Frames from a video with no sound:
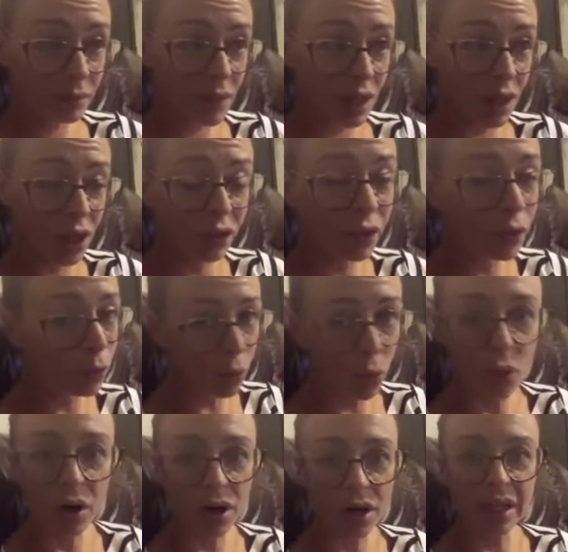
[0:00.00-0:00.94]
the
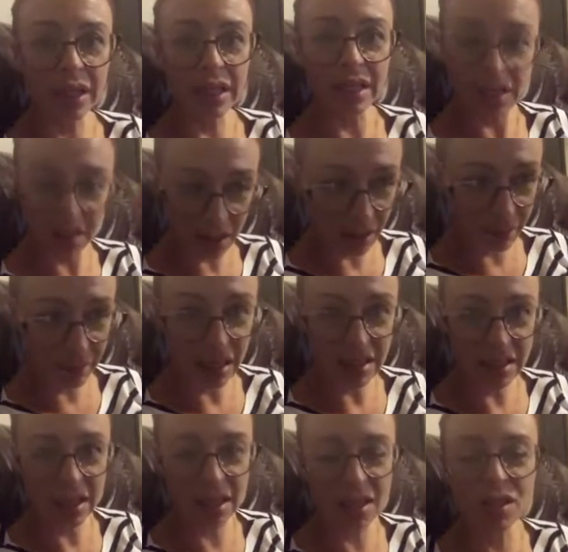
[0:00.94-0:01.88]
reward is
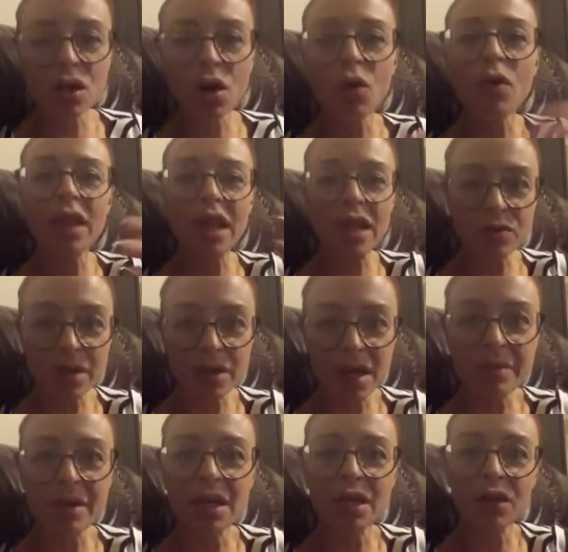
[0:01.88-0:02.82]
amazing. So that's what I
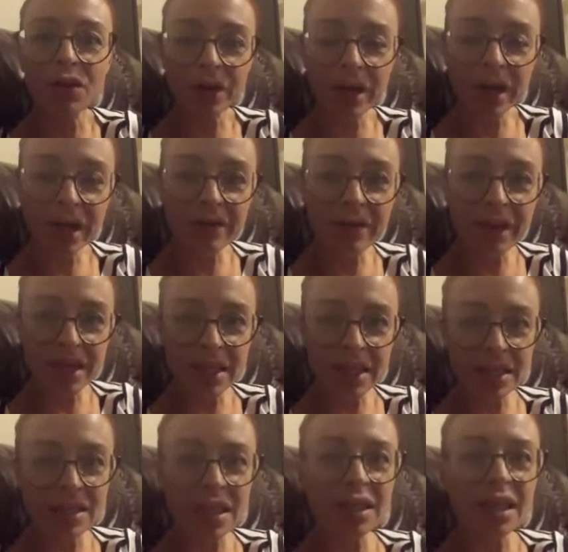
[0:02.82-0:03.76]
mean. Creative
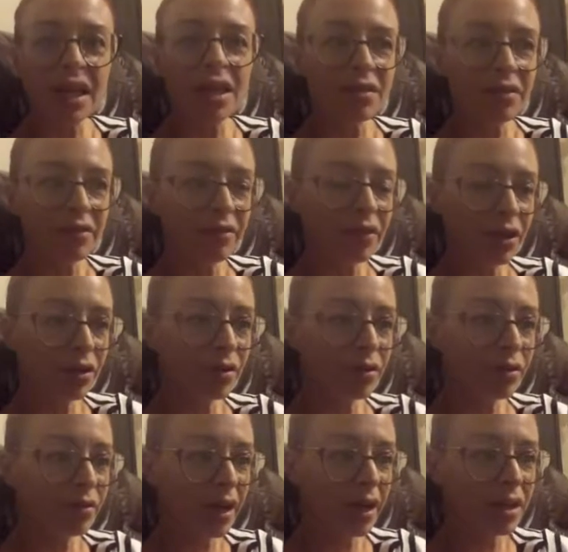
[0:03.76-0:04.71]
ideas like that to, for you to
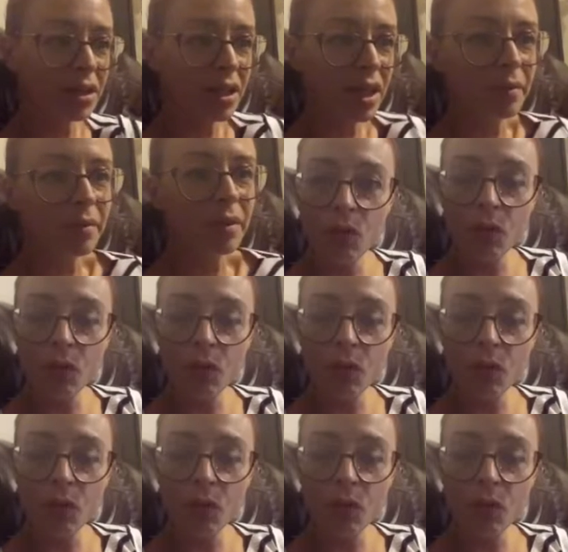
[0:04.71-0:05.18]
find the time.